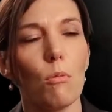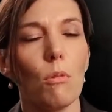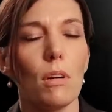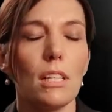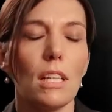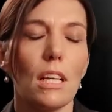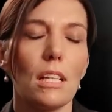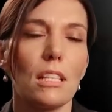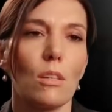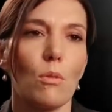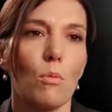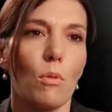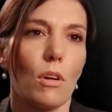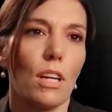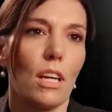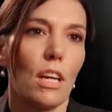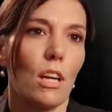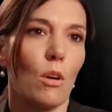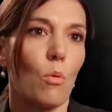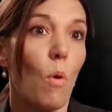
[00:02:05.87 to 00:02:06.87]
what doesn't
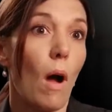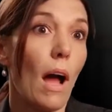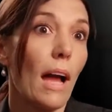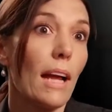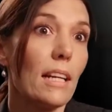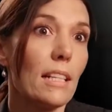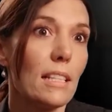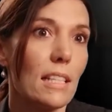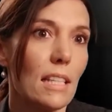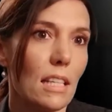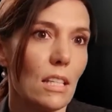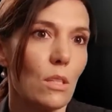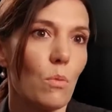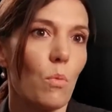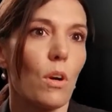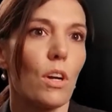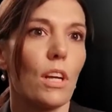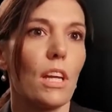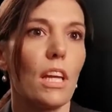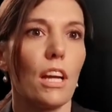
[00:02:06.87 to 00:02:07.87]
work here, why does
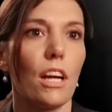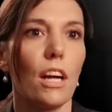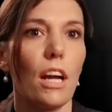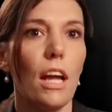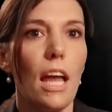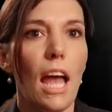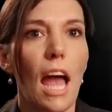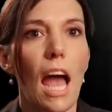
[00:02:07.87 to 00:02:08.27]
this work here,